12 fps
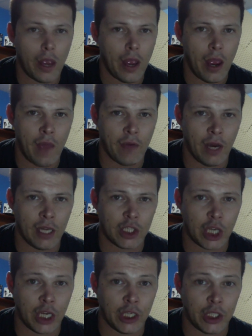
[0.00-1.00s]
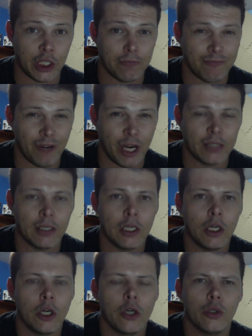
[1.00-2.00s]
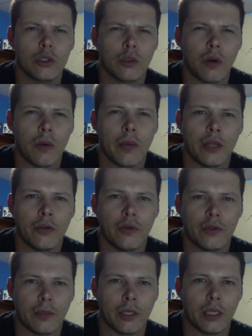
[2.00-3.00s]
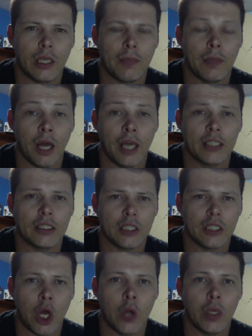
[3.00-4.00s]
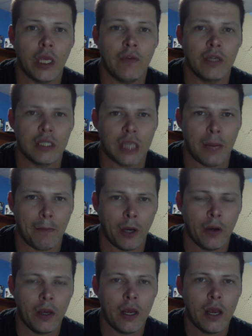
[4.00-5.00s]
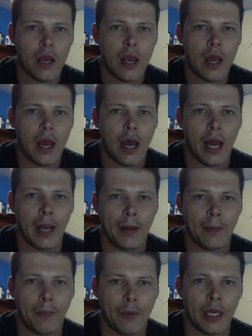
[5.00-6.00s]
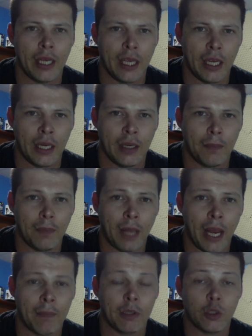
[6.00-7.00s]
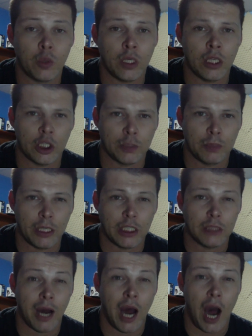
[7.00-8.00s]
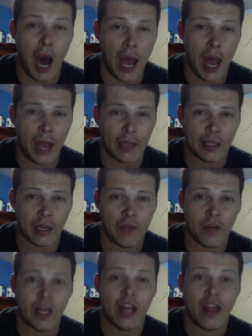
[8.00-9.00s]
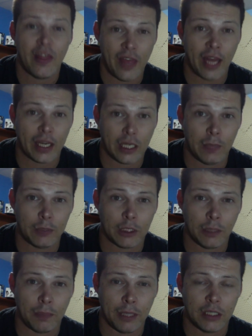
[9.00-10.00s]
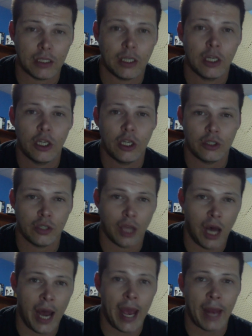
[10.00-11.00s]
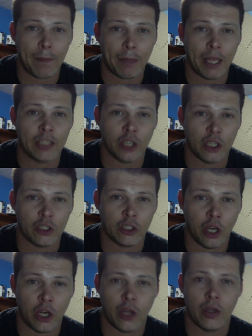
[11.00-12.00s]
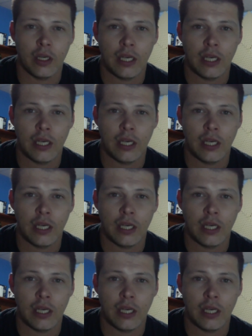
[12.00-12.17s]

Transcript: Ever unchanging, right? Cool. So what we're going to do is I'm going to keep a nice, slow, even tempo and bring in playing between those beats. My hi-hat, however, that keeps the beat. So the hi-hat plays an ostinato,